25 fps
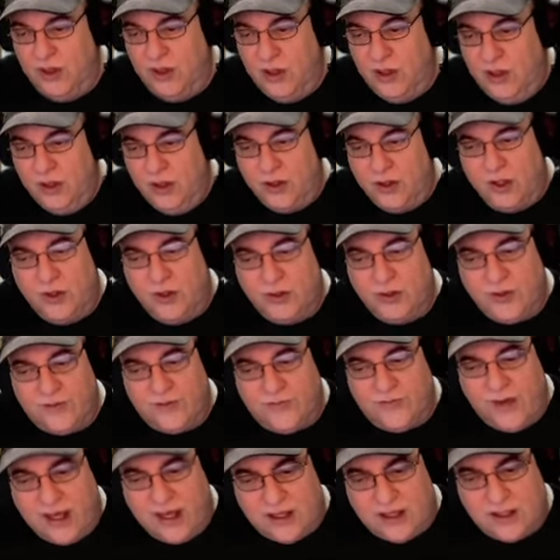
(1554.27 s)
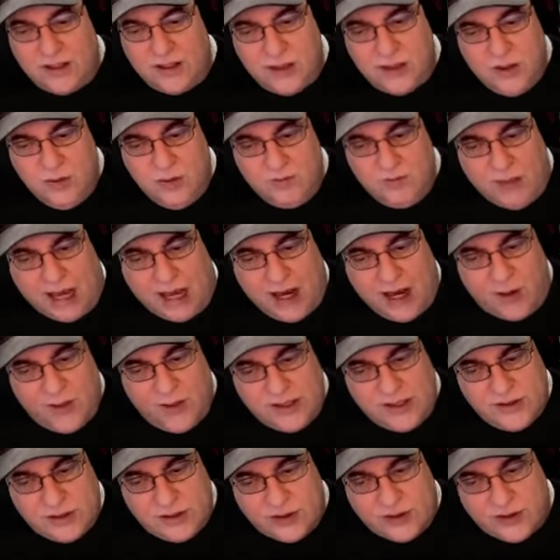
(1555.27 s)
Those failing to bow
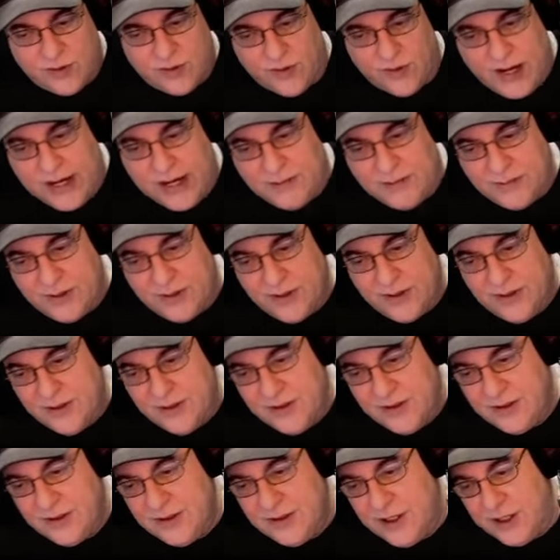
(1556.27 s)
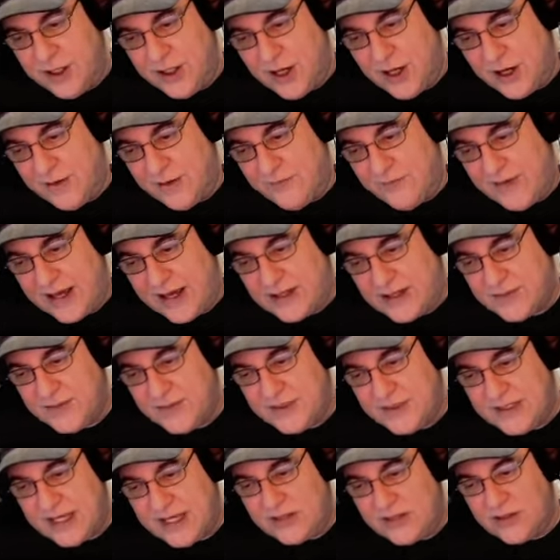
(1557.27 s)
and scrape to the artifact's
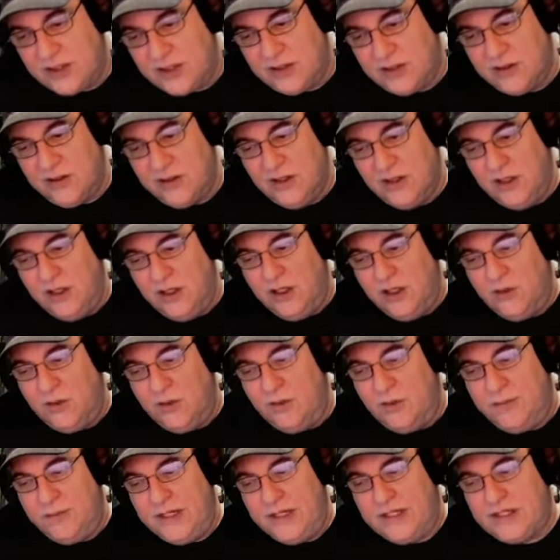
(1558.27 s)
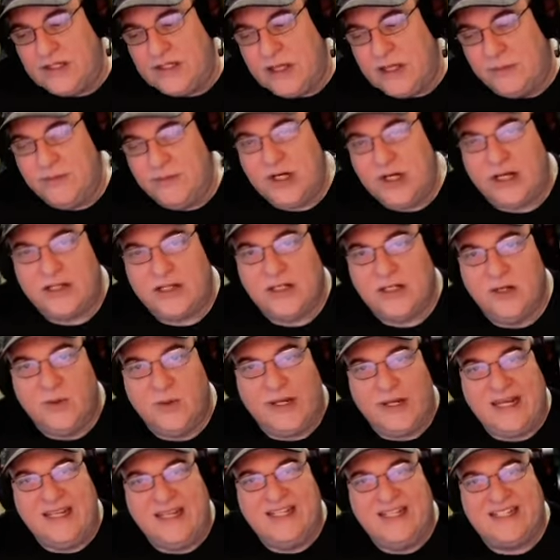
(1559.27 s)
possessor will be subject to
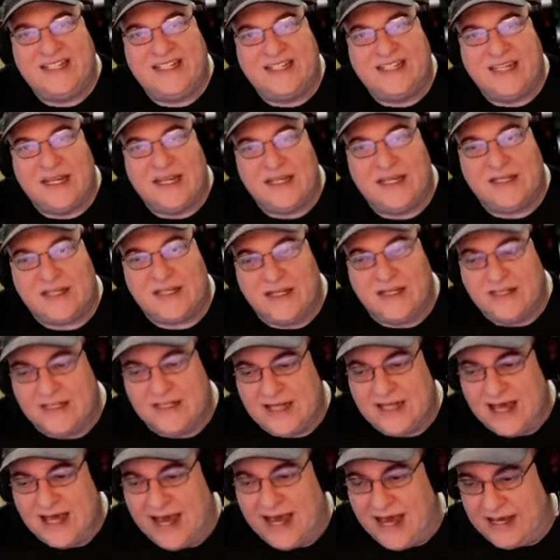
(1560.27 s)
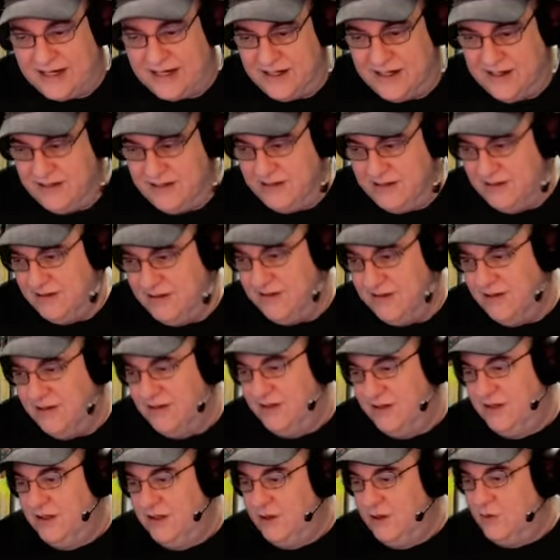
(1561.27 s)
instant attack.
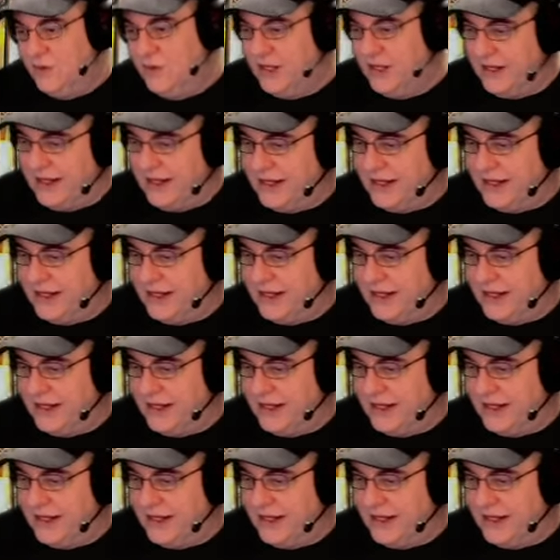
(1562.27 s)
Well, that's